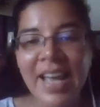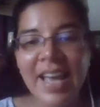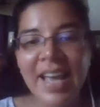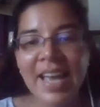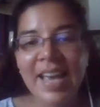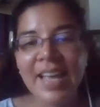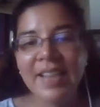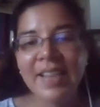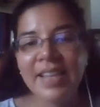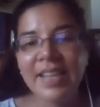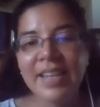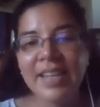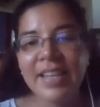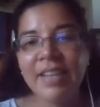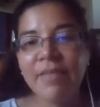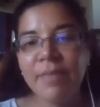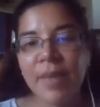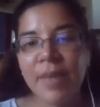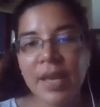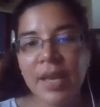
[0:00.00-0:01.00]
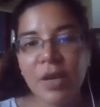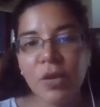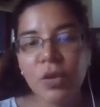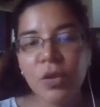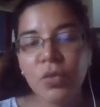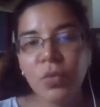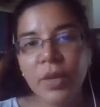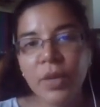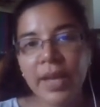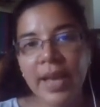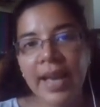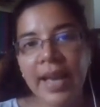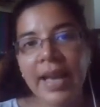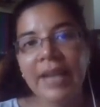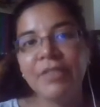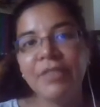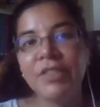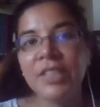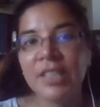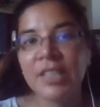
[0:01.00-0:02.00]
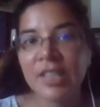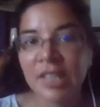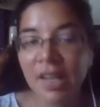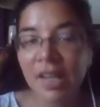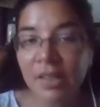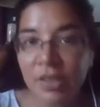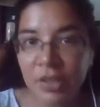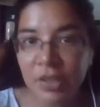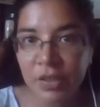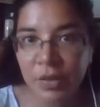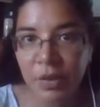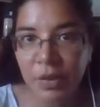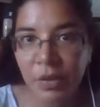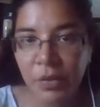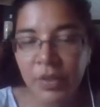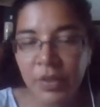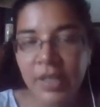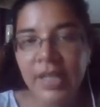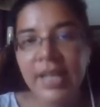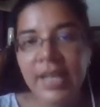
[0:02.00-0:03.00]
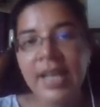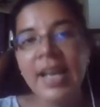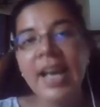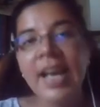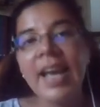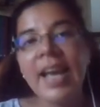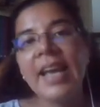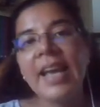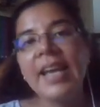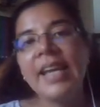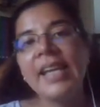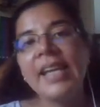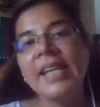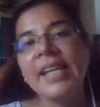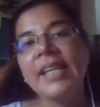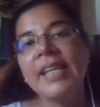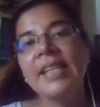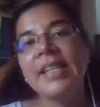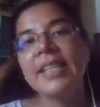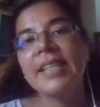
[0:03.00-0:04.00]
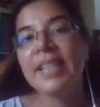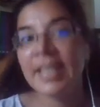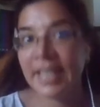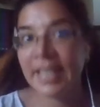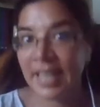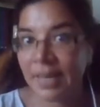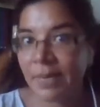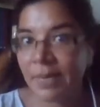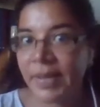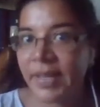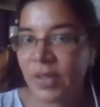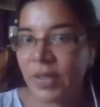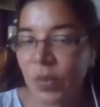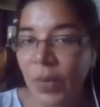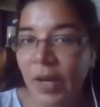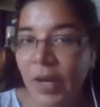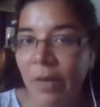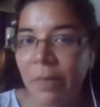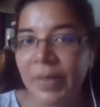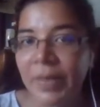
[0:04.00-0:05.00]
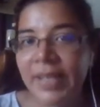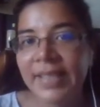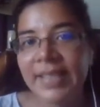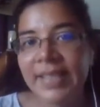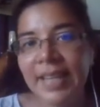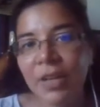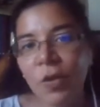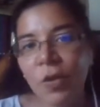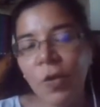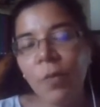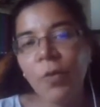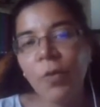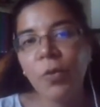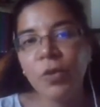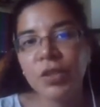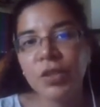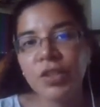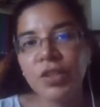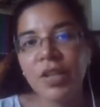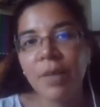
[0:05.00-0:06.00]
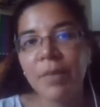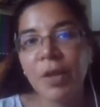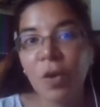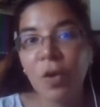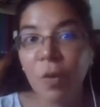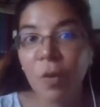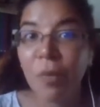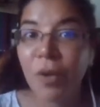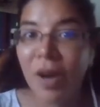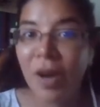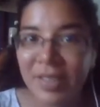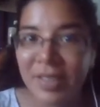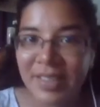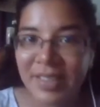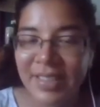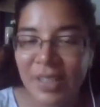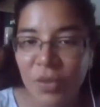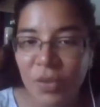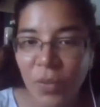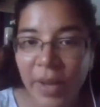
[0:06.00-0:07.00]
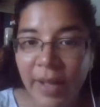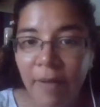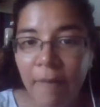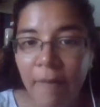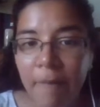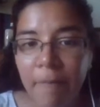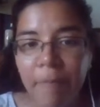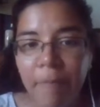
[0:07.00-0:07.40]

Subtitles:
And then in males, we have testosterone and inhibin as well, because that hormone will stop the whole process as well.